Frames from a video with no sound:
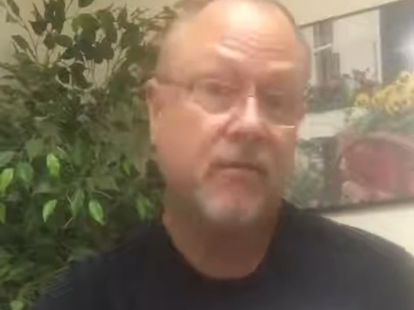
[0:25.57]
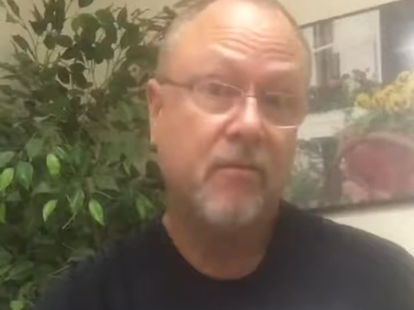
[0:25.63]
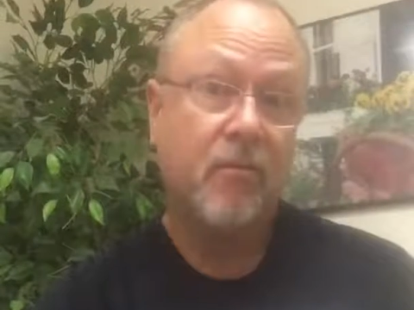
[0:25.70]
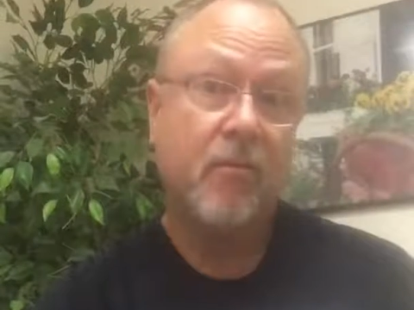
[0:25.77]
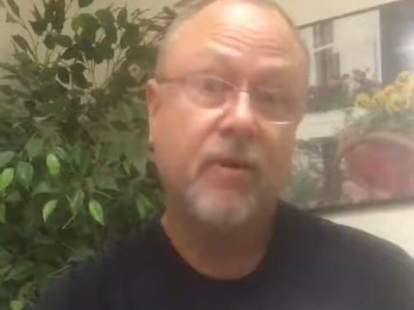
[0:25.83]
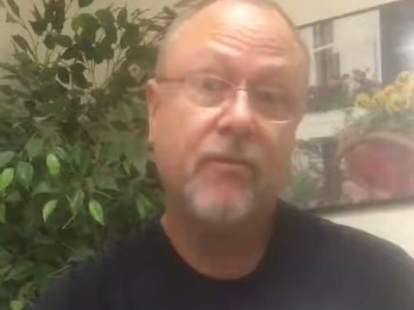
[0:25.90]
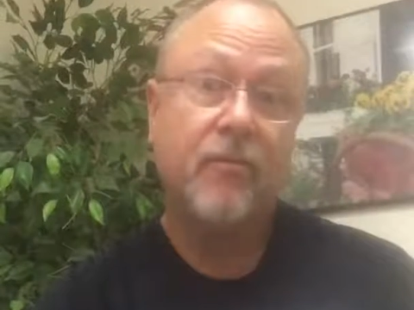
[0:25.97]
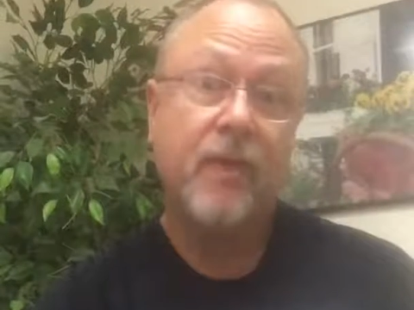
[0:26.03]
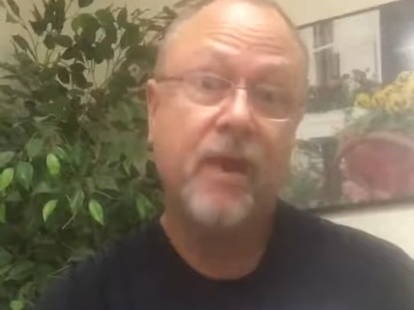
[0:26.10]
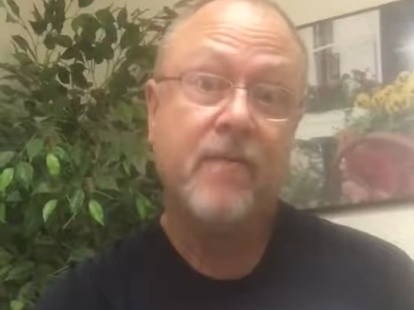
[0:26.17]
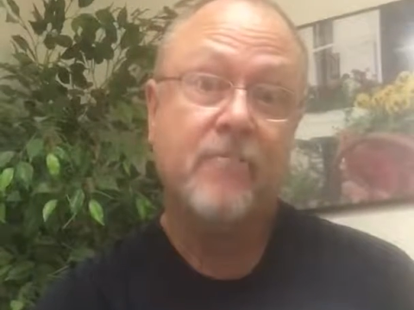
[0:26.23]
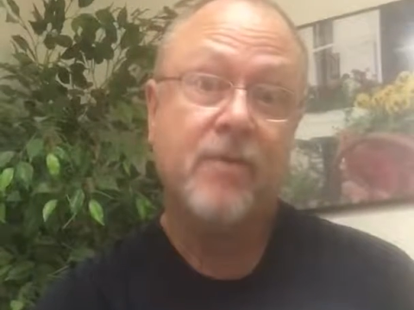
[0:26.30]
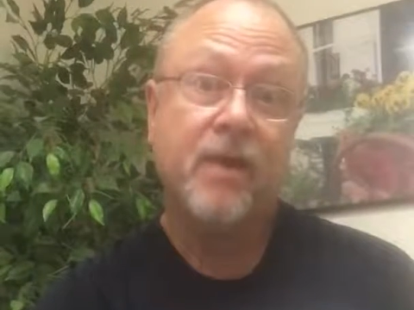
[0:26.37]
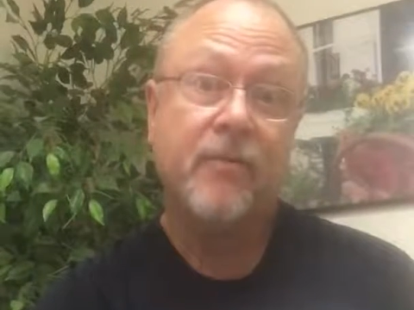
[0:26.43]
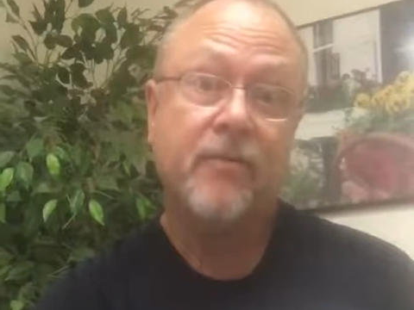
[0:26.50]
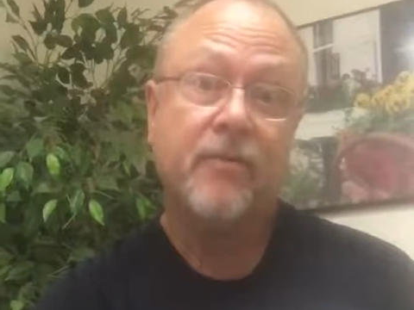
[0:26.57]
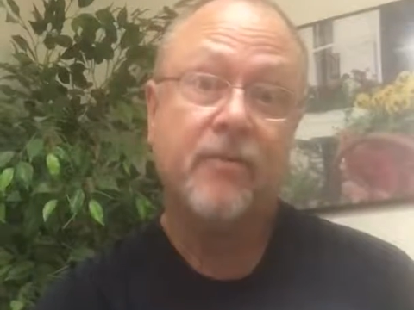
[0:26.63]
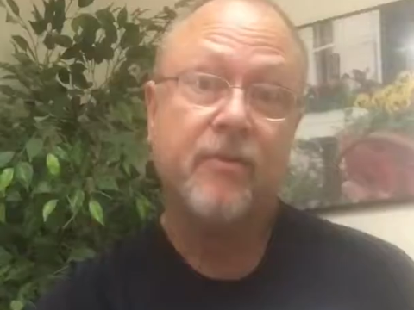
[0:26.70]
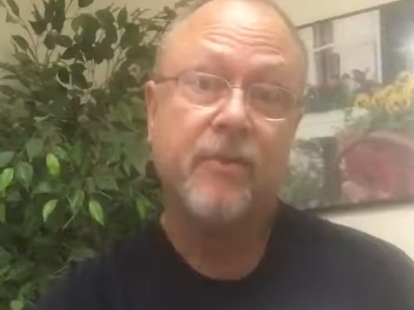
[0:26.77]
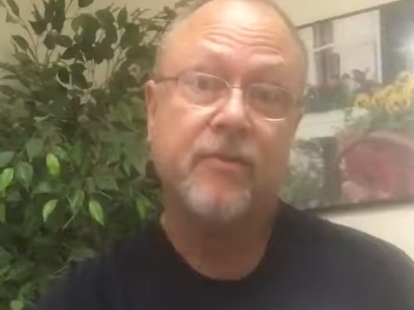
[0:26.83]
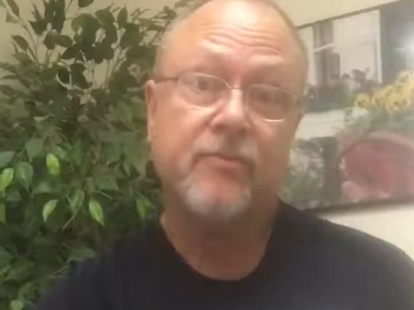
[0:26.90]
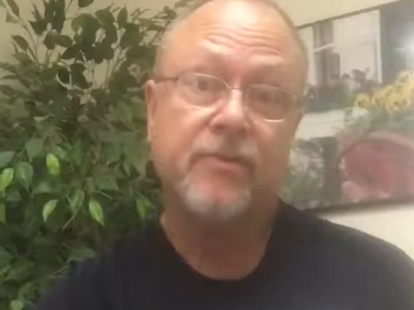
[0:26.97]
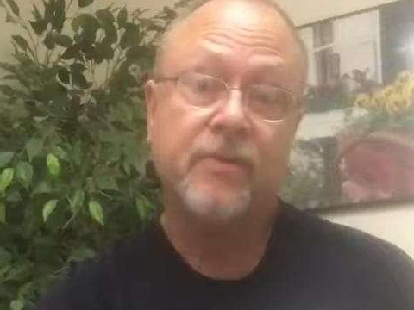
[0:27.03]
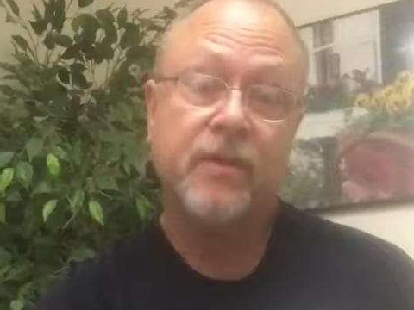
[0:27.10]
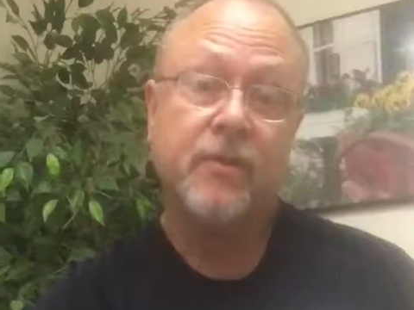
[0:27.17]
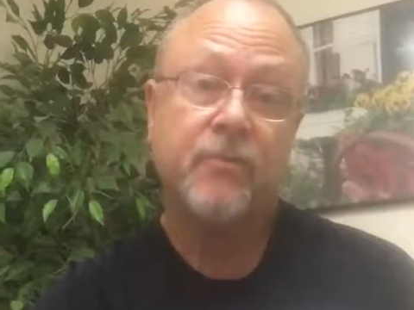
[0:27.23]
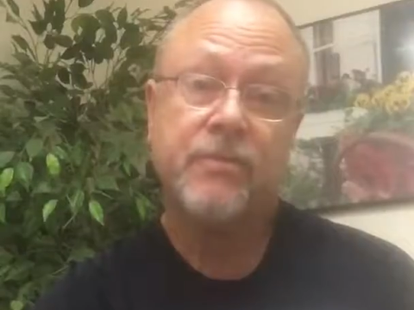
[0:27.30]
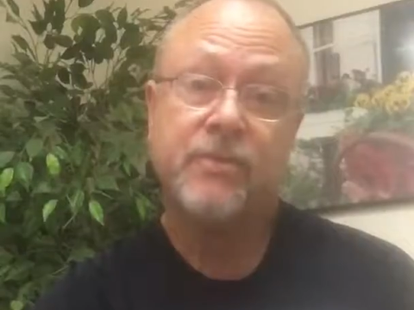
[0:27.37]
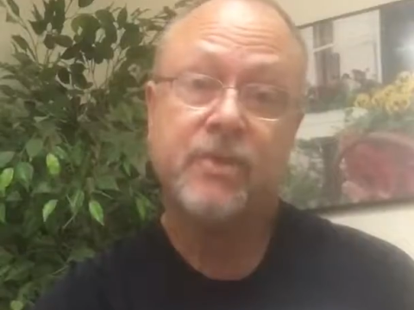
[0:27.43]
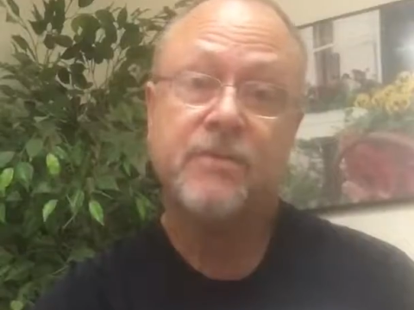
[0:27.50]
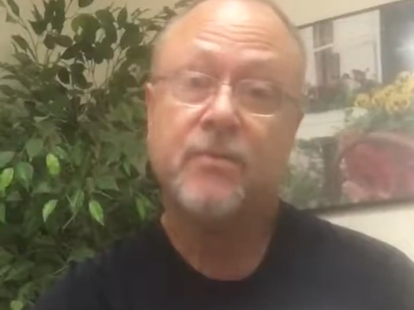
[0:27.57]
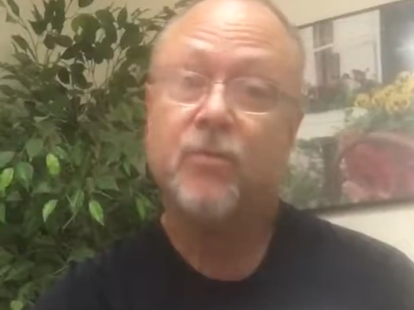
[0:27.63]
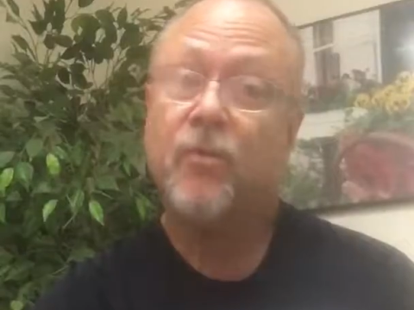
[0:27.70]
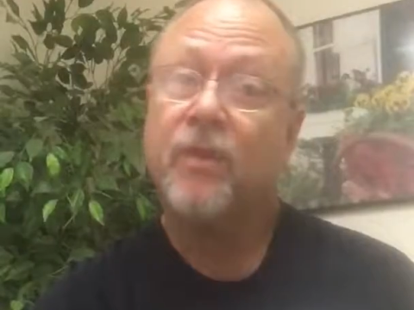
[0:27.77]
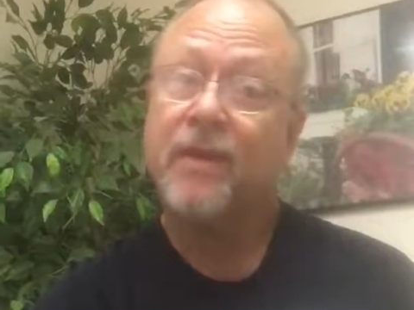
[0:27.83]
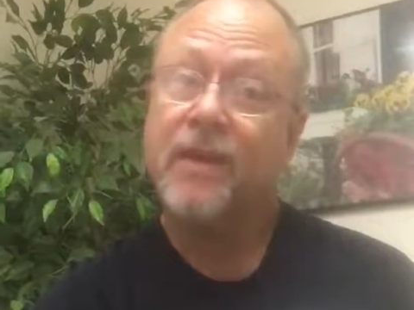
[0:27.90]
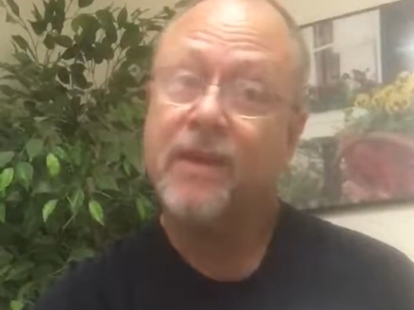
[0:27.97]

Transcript: Or a grandmother who was just awarded